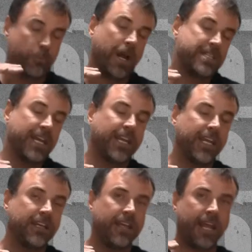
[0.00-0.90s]
by
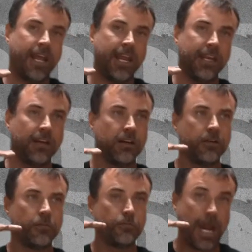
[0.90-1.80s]
taking a
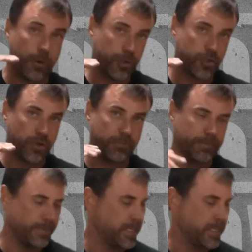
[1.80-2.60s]
power strip,